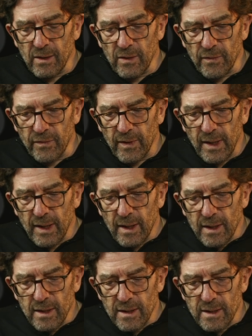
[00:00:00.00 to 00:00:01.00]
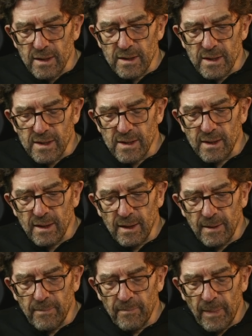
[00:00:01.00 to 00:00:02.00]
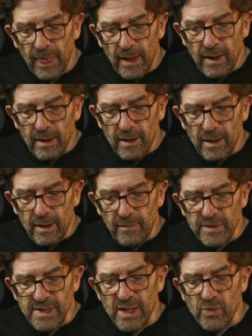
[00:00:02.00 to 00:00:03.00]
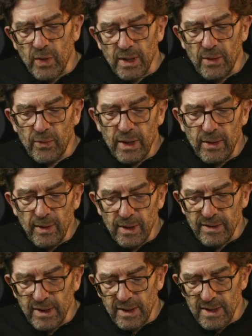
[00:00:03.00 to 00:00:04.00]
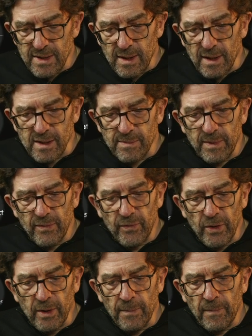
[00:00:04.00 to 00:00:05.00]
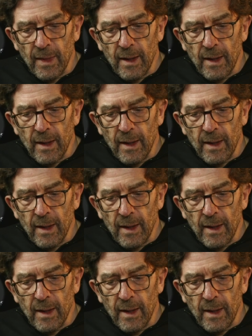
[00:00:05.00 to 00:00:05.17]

of just emphasize what we already discussed before.